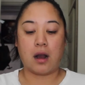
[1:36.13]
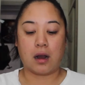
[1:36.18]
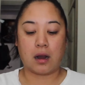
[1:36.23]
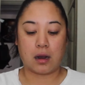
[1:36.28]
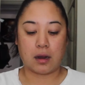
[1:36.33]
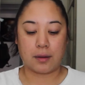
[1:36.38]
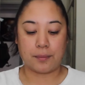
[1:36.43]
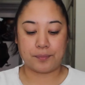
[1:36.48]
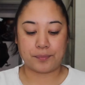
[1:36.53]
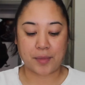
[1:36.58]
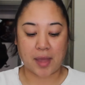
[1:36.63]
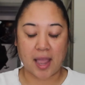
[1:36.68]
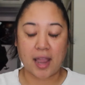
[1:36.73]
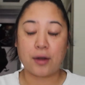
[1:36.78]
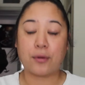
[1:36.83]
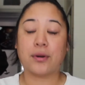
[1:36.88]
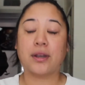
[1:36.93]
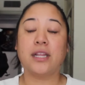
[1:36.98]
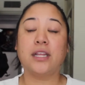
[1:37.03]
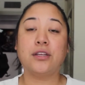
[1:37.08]
Um,
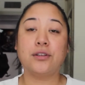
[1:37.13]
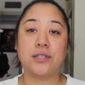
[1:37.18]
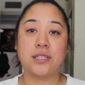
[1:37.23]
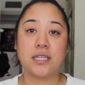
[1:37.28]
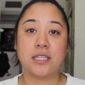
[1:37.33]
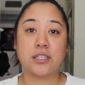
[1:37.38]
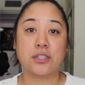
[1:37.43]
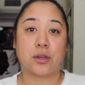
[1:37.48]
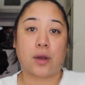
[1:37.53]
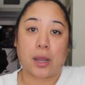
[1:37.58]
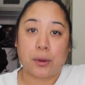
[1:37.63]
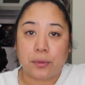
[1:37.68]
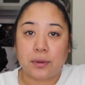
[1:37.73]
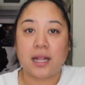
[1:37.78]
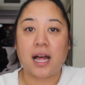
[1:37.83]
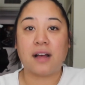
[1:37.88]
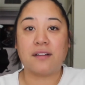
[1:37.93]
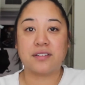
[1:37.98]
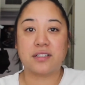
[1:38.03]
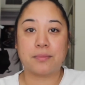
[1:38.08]
I already used it, so I
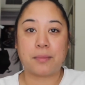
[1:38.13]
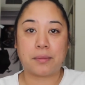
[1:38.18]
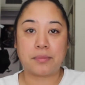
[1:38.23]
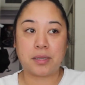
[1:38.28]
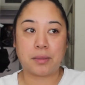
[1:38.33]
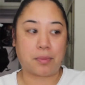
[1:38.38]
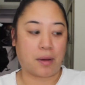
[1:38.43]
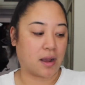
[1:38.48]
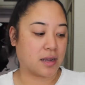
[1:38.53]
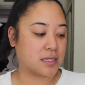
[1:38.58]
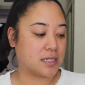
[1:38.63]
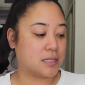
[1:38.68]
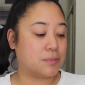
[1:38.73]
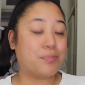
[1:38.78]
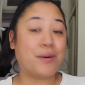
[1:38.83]
will have some empty boxes,